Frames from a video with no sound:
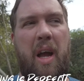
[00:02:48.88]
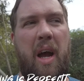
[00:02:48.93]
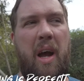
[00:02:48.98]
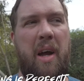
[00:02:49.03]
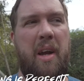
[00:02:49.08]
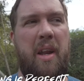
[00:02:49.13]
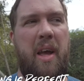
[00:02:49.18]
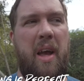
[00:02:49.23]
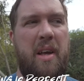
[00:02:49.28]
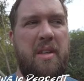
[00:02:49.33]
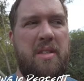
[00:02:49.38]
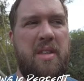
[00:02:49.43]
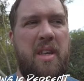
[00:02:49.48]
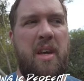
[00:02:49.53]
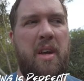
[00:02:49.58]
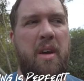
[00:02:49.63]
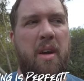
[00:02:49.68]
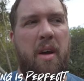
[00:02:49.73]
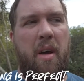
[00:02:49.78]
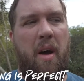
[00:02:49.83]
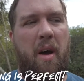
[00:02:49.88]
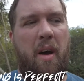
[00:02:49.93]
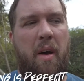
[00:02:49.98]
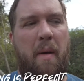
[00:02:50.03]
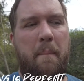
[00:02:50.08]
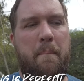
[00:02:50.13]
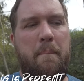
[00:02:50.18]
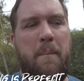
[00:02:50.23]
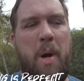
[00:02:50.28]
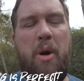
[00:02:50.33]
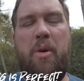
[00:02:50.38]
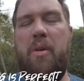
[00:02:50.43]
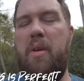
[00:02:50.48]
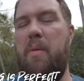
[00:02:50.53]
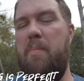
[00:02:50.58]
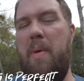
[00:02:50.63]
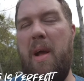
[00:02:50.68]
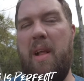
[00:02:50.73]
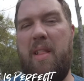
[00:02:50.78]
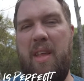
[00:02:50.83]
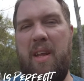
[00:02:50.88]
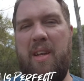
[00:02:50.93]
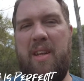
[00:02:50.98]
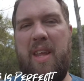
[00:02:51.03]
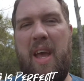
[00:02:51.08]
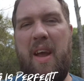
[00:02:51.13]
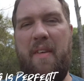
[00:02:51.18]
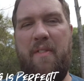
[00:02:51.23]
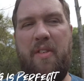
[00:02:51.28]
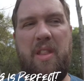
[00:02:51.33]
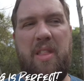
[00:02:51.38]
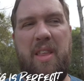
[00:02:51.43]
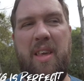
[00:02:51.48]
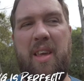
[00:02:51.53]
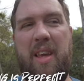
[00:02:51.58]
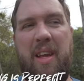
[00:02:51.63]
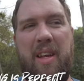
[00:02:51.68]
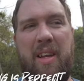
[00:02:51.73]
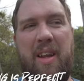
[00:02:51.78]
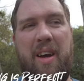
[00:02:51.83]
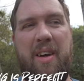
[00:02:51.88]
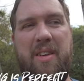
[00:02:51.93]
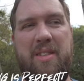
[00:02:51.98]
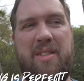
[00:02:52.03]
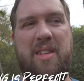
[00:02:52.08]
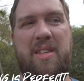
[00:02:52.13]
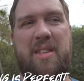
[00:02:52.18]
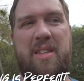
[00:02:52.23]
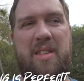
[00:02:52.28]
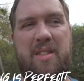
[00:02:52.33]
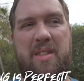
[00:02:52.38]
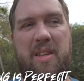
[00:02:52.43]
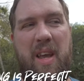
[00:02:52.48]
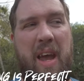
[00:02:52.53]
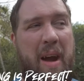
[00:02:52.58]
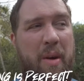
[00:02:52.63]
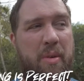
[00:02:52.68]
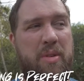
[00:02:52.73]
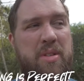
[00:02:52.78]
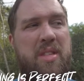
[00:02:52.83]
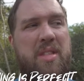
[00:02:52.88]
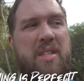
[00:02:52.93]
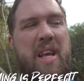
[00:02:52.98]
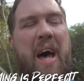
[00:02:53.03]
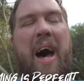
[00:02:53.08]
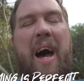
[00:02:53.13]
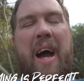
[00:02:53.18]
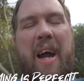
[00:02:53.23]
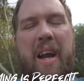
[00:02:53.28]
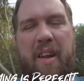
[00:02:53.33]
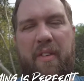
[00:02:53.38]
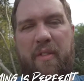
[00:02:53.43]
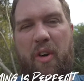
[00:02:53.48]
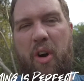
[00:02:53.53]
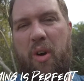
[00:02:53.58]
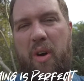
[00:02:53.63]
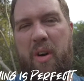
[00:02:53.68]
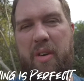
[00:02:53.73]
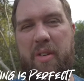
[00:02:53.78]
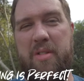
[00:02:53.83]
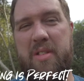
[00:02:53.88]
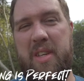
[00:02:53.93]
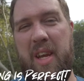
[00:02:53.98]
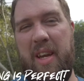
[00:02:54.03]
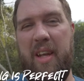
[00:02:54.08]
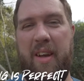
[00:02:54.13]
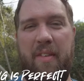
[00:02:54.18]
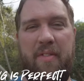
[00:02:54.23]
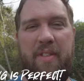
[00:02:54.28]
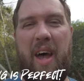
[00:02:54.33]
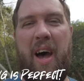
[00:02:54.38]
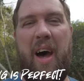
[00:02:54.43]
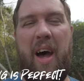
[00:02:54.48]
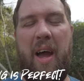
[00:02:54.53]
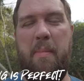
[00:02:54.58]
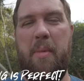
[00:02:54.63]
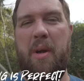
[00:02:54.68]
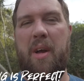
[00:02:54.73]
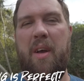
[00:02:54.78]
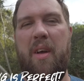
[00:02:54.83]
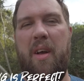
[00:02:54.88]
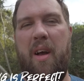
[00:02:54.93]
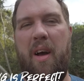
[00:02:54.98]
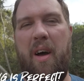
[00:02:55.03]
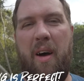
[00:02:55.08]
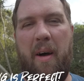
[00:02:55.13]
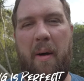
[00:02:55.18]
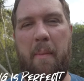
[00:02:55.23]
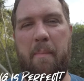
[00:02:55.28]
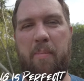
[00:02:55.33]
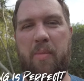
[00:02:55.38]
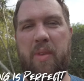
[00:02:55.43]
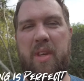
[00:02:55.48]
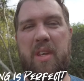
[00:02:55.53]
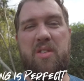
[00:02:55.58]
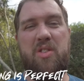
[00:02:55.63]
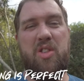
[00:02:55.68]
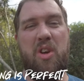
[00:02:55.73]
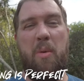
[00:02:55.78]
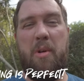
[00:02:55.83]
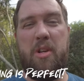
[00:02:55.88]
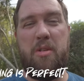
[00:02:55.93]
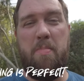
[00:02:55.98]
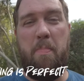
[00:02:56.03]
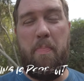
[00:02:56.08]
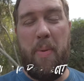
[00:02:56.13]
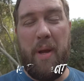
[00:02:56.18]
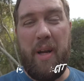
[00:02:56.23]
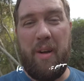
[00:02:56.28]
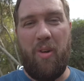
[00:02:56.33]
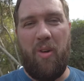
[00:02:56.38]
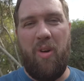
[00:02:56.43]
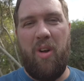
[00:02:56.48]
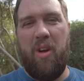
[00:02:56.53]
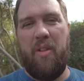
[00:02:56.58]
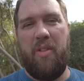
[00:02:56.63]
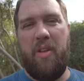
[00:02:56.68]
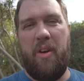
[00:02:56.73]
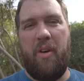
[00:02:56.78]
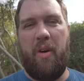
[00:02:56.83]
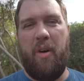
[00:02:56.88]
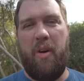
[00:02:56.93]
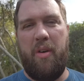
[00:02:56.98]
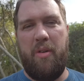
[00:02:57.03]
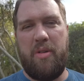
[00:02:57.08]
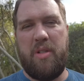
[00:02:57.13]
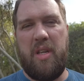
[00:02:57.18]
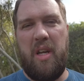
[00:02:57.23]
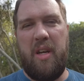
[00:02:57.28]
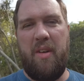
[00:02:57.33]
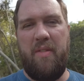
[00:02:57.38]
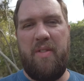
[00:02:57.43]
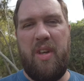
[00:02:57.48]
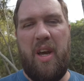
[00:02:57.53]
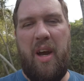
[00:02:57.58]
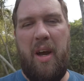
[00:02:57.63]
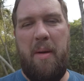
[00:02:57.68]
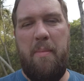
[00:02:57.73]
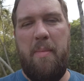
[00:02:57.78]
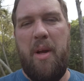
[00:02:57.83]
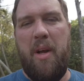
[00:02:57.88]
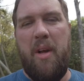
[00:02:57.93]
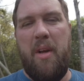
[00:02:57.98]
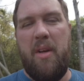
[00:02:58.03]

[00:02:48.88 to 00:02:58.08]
God has mode and method to everything He does. It's outside of our understanding of time. He's so much bigger than our understanding of time.